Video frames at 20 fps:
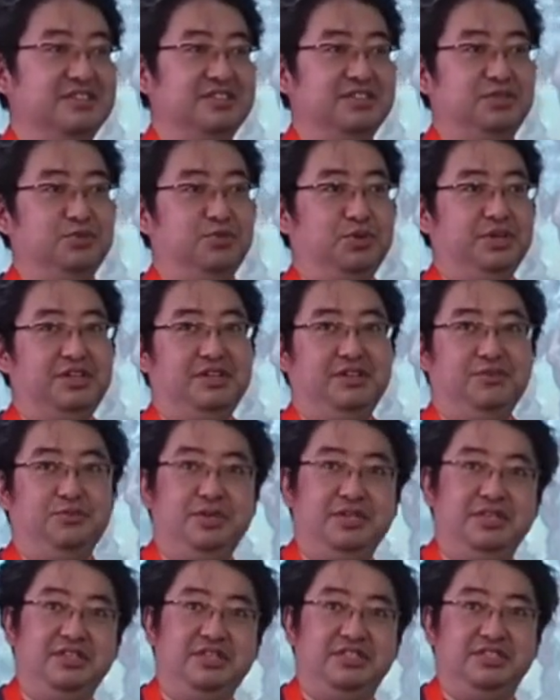since we,
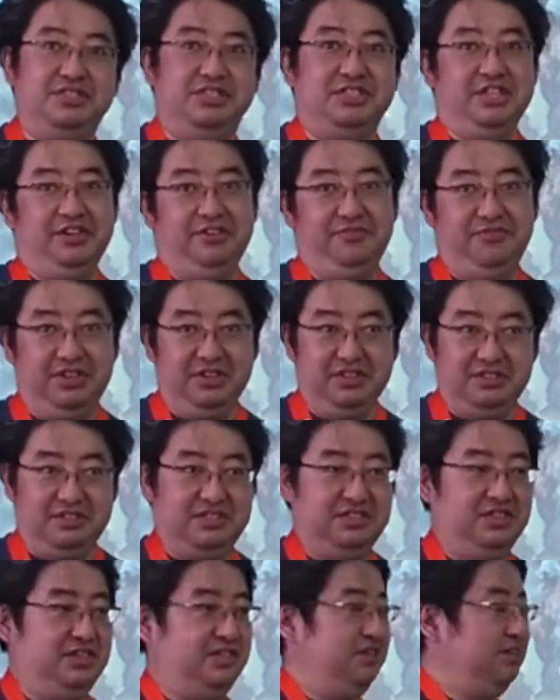we need the
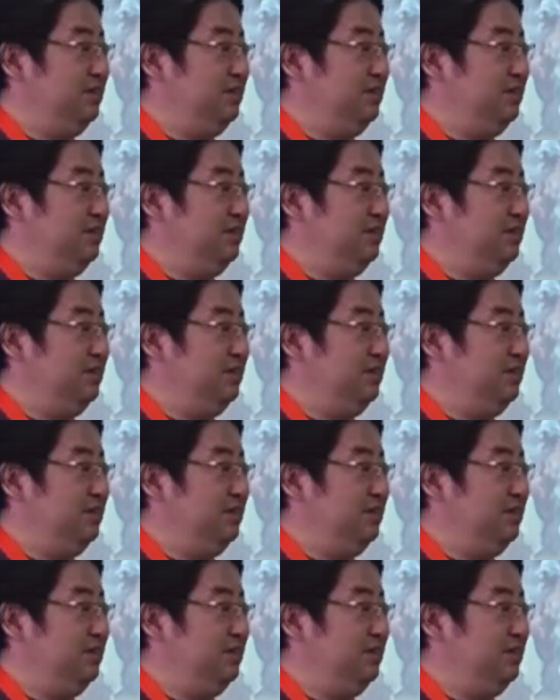savings.